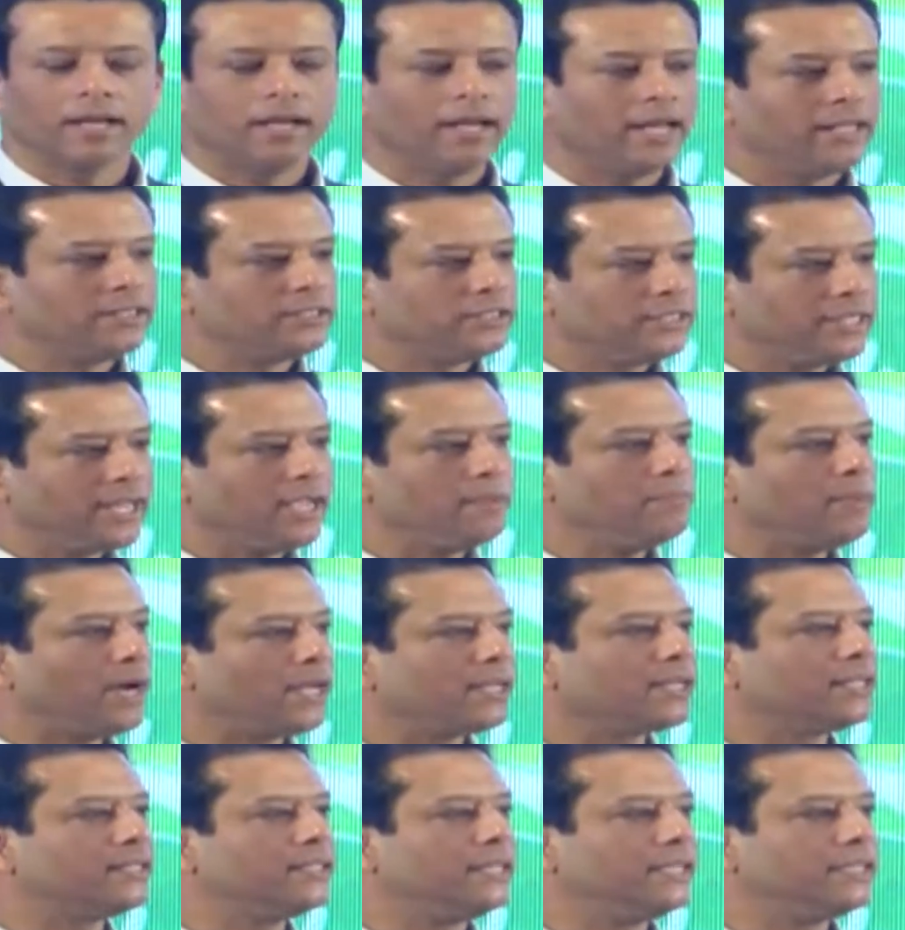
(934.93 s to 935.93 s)
And today,
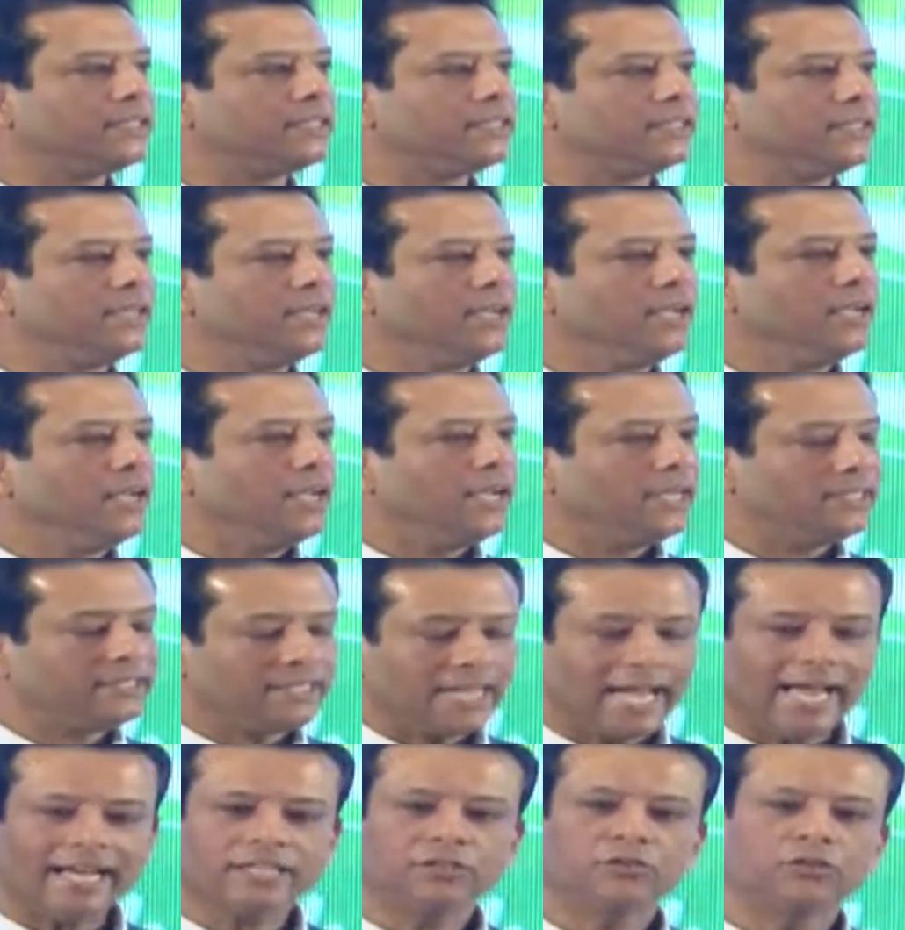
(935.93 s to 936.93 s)
Bangladesh has
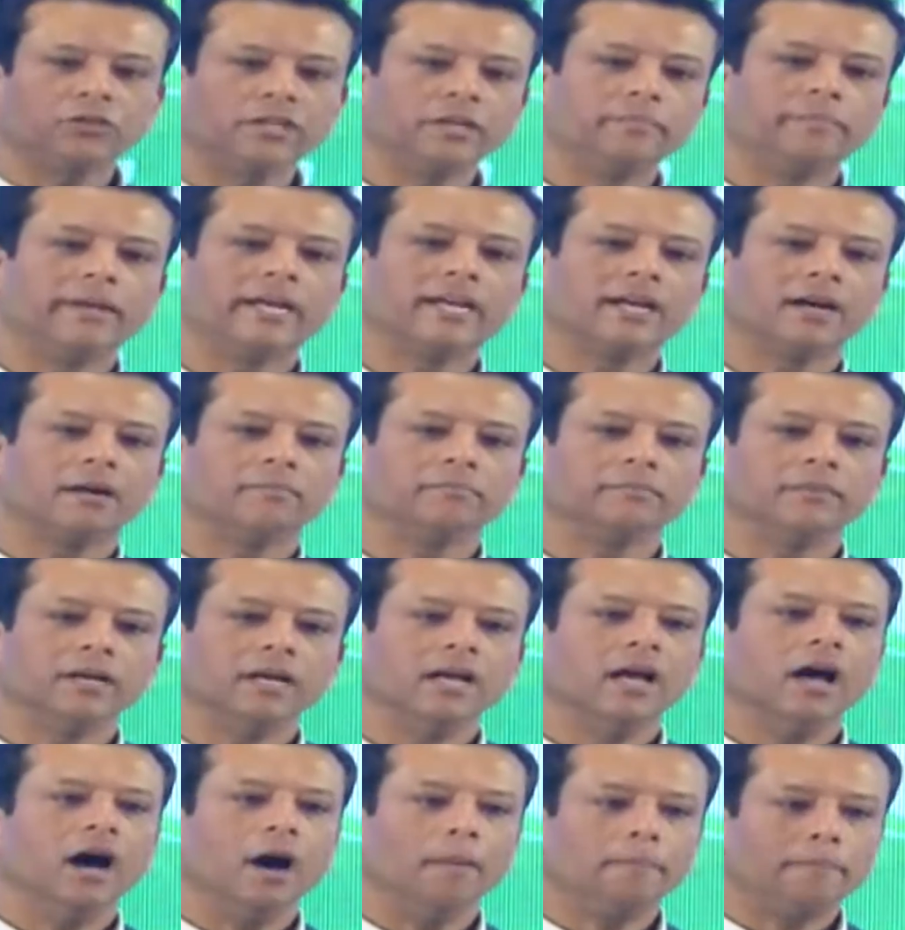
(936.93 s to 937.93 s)
actually become
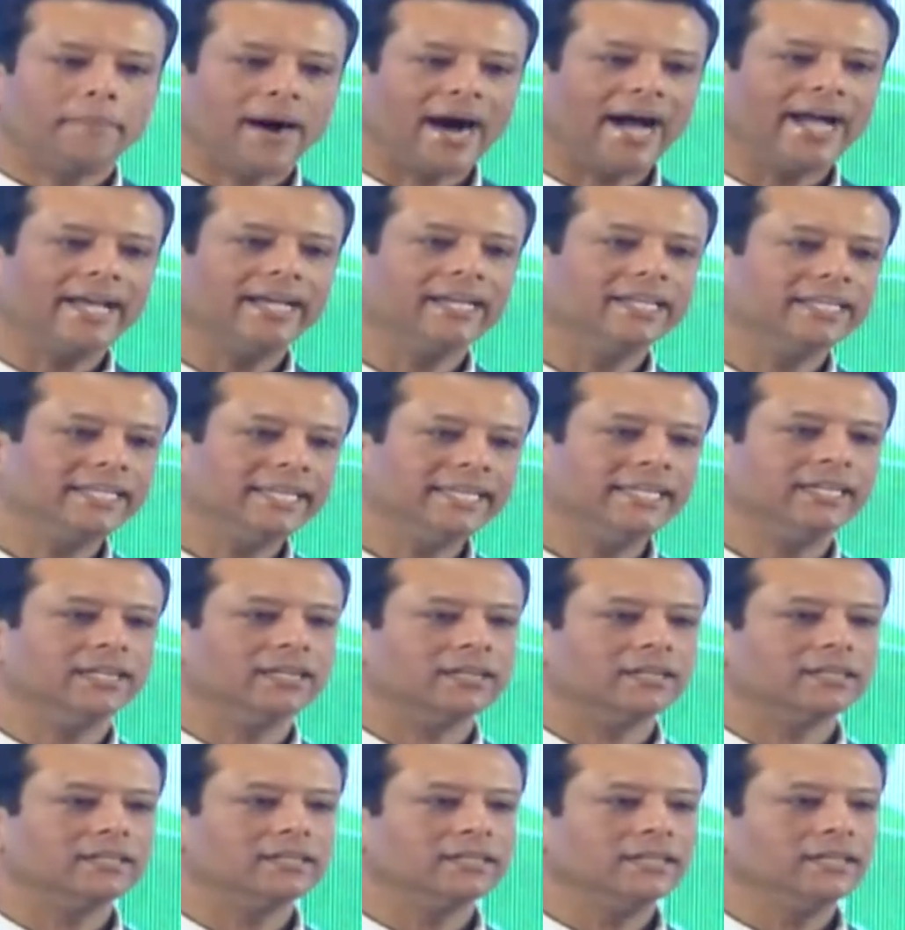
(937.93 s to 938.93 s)
a
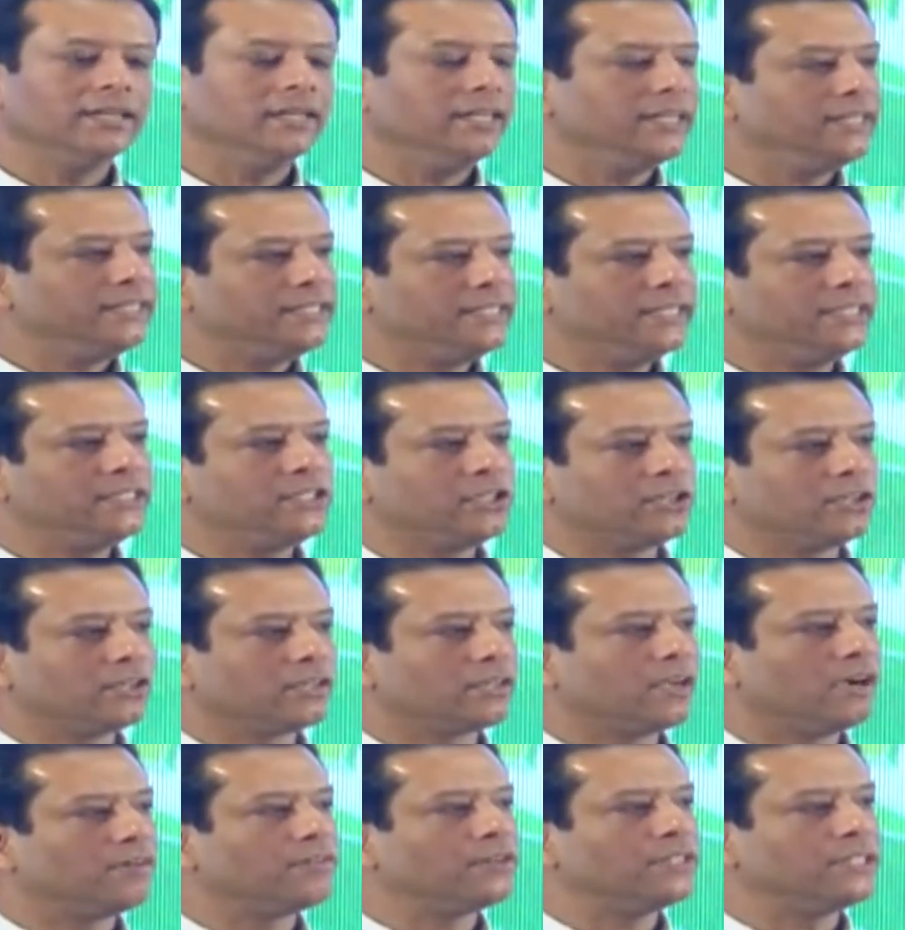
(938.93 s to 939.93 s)
pioneer in digital
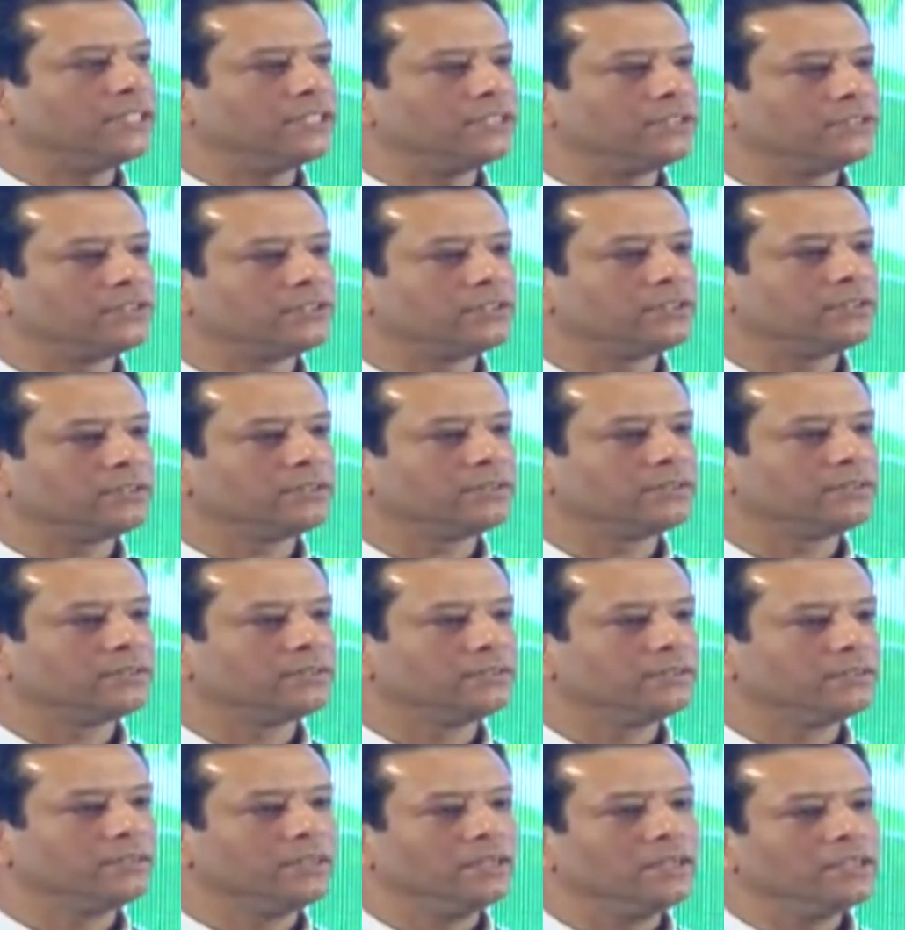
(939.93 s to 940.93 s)
governance.
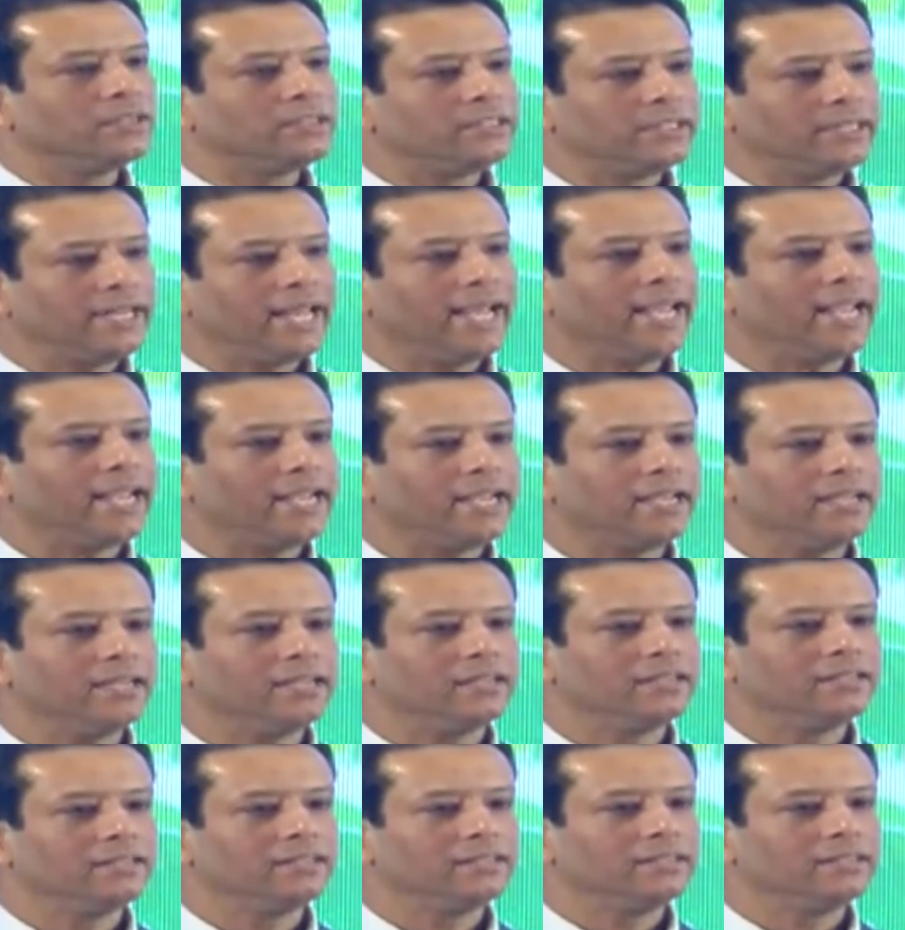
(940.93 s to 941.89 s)
Today,